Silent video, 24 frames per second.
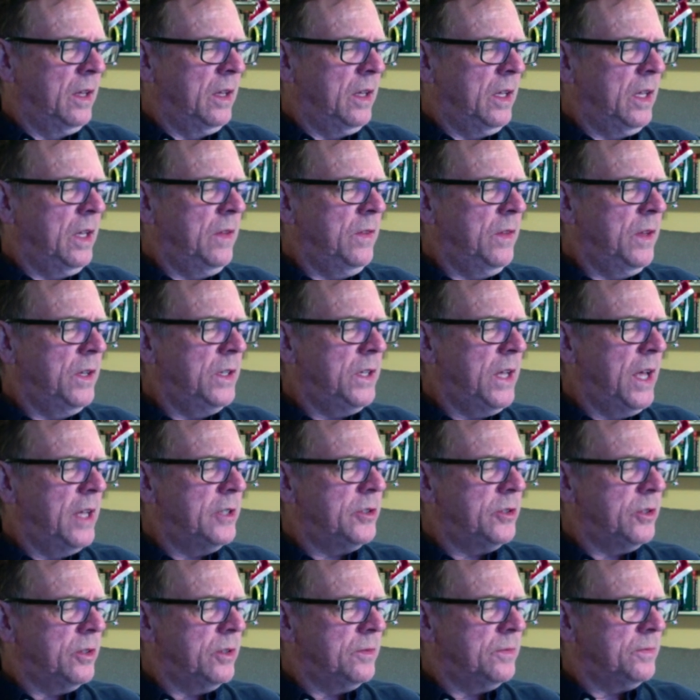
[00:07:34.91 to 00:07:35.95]
In the
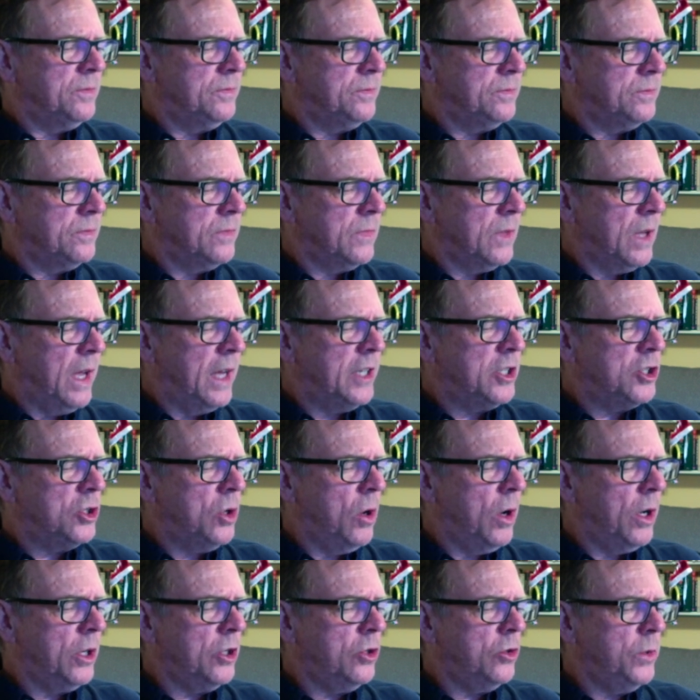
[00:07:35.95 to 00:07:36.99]
desert, I
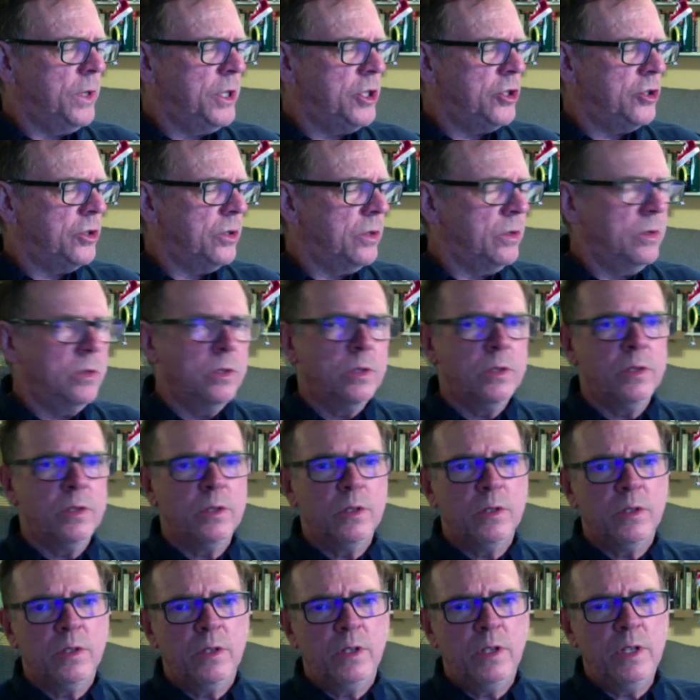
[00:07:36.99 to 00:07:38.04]
saw a creature,
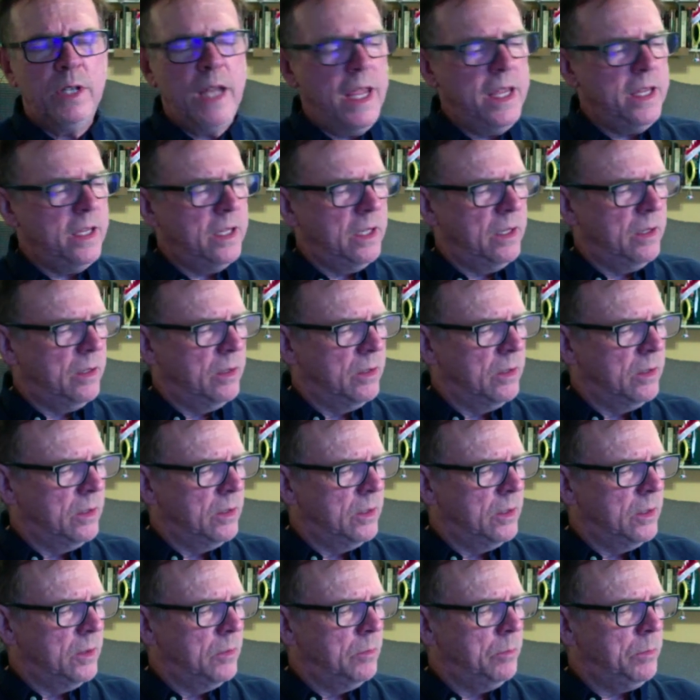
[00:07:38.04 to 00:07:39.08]
naked,
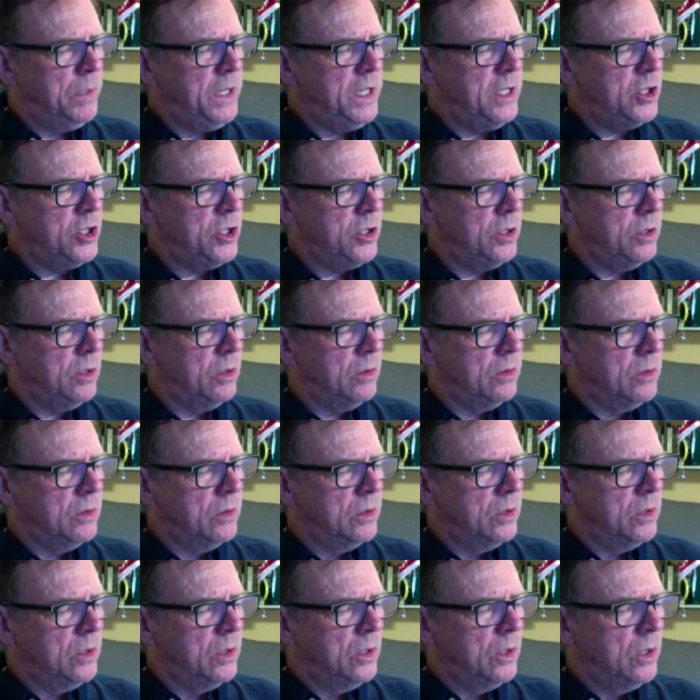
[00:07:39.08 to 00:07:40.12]
bestial,
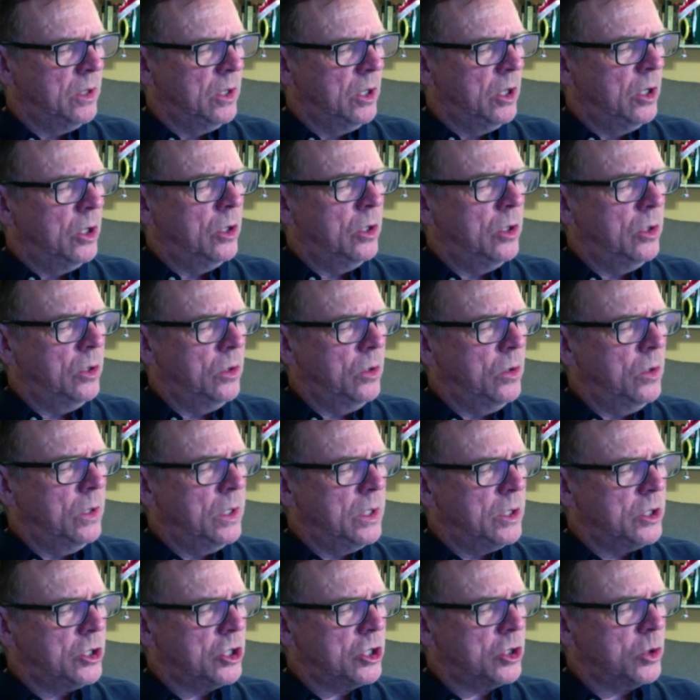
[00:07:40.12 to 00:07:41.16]
who,
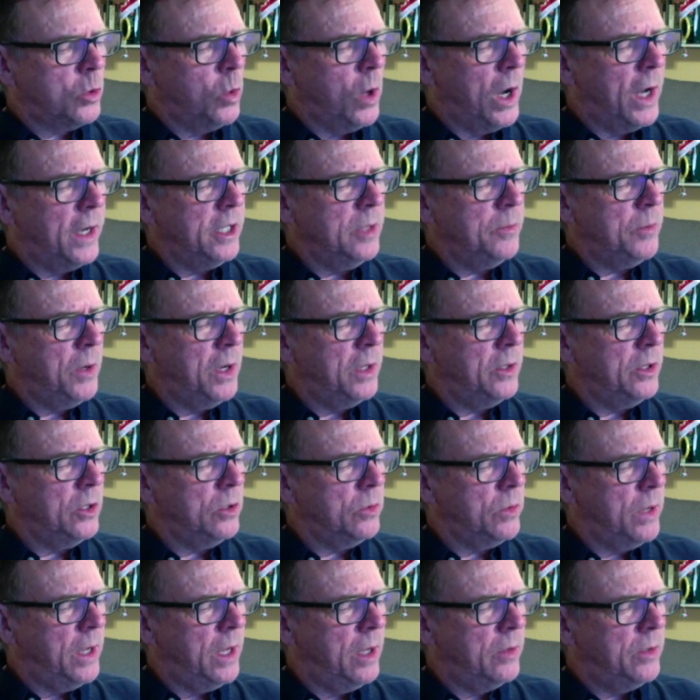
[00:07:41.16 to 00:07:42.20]
squatting upon the
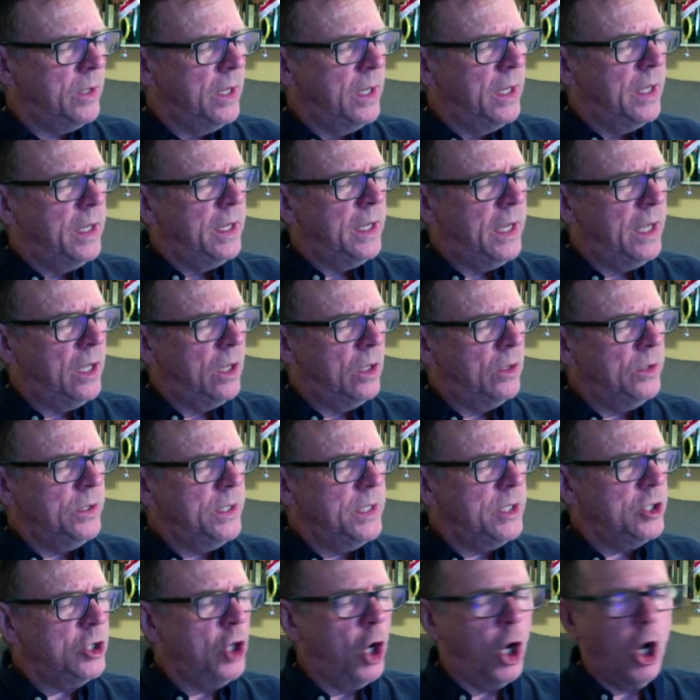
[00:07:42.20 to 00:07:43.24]
ground, held
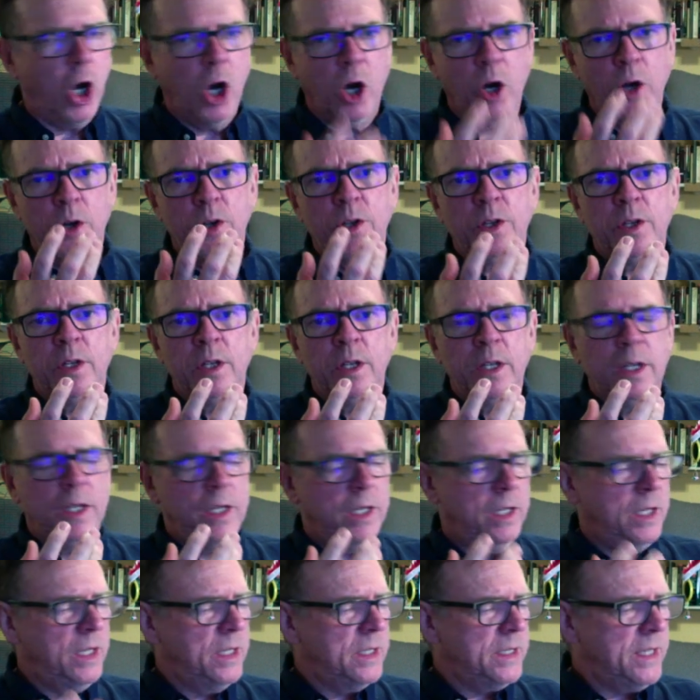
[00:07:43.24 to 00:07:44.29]
his heart
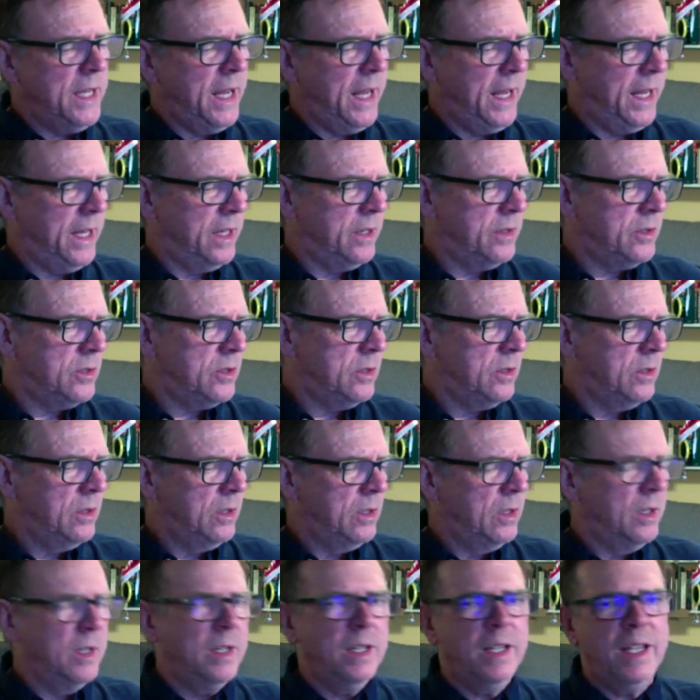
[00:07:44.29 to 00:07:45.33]
in his hands
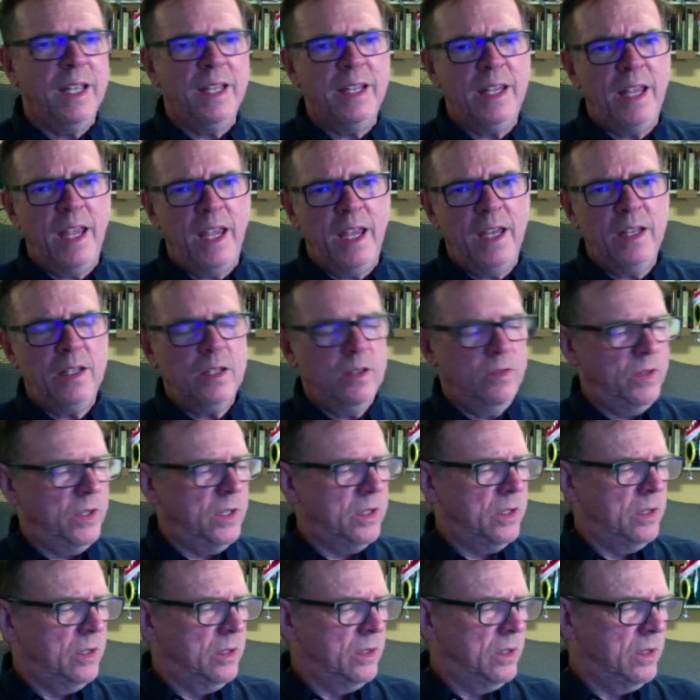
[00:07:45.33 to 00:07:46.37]
and ate of
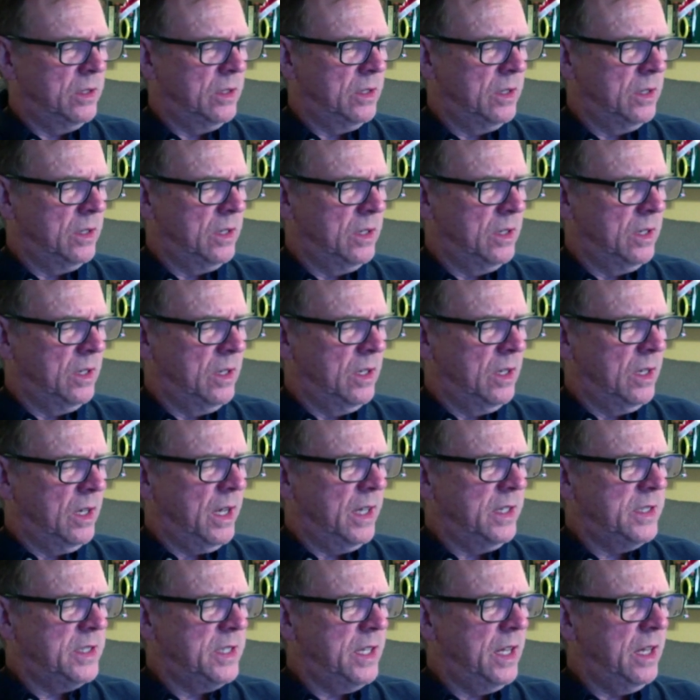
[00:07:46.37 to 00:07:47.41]
it.
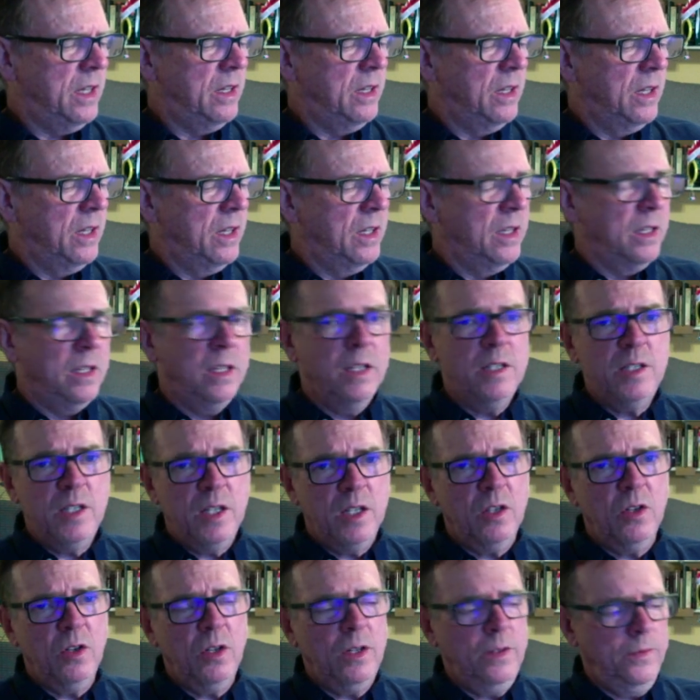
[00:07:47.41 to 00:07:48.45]
I said, "Is
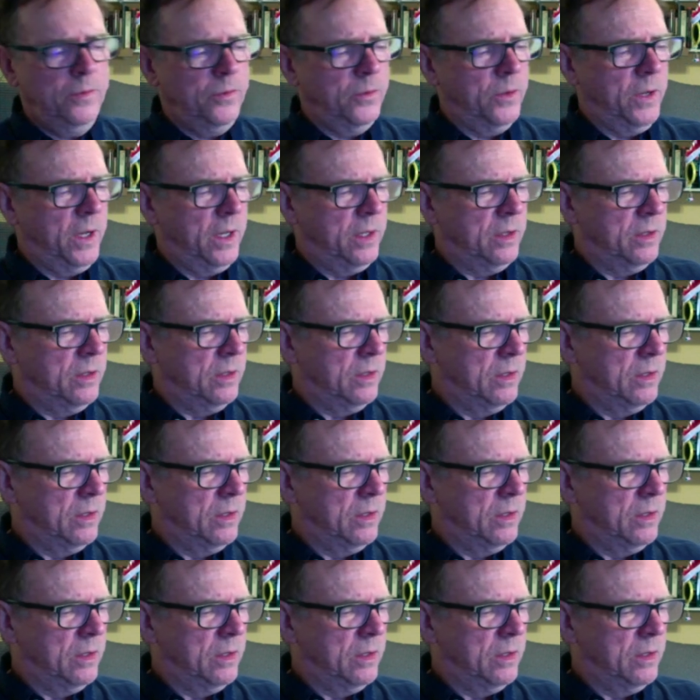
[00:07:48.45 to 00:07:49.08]
it good, friend?"